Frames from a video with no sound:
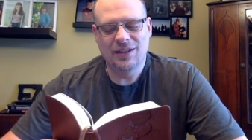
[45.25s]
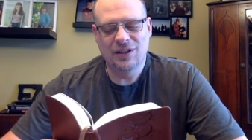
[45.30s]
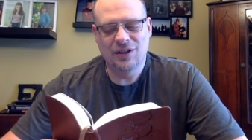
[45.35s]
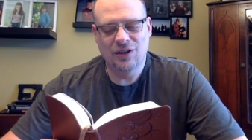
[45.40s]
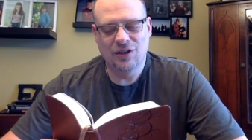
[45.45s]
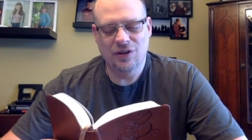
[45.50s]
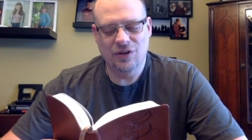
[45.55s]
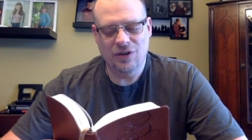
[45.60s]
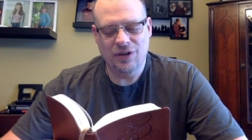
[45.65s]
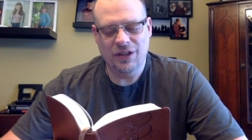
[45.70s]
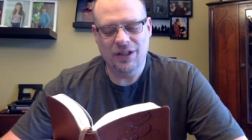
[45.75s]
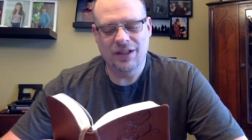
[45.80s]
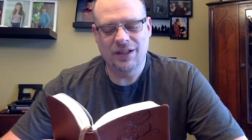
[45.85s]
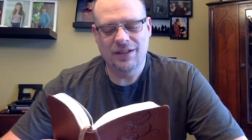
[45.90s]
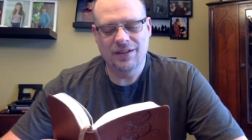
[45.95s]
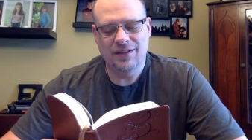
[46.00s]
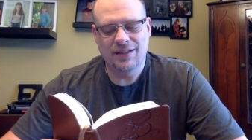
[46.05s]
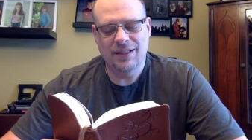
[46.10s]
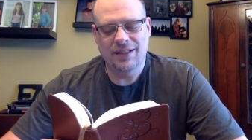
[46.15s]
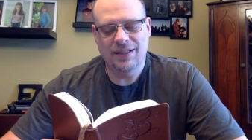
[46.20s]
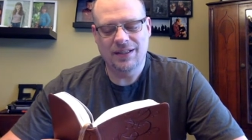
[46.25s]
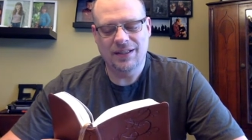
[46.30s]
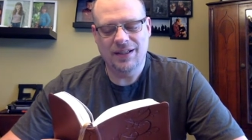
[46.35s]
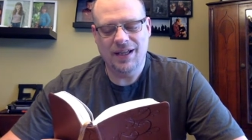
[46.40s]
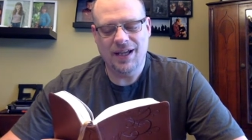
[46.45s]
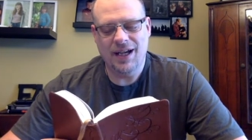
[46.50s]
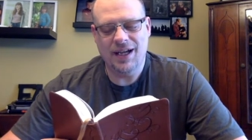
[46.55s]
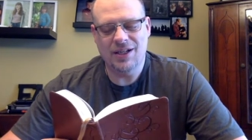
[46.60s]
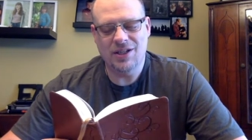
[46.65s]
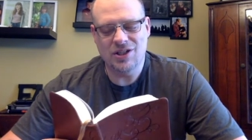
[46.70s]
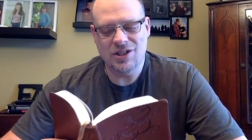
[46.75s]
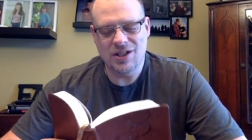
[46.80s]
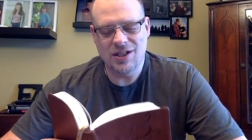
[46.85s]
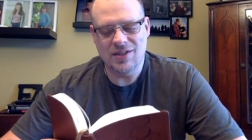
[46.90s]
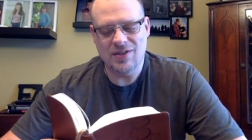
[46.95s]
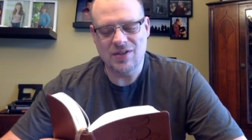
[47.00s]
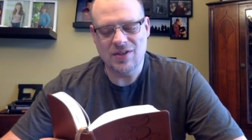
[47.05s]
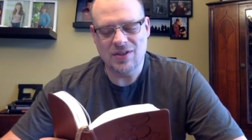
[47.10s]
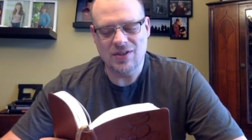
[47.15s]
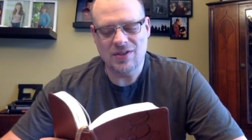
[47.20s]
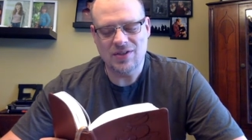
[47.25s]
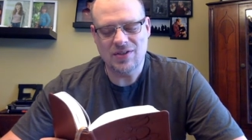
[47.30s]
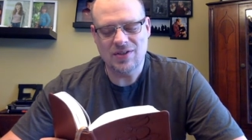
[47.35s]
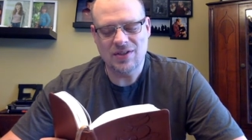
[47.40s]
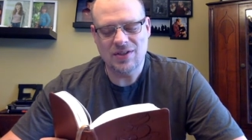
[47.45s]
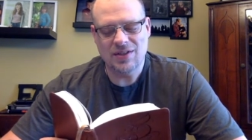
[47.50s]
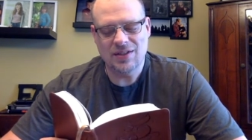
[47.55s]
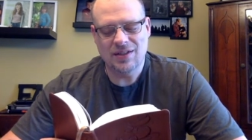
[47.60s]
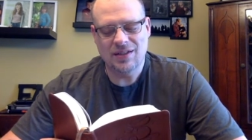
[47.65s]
look at Jesus,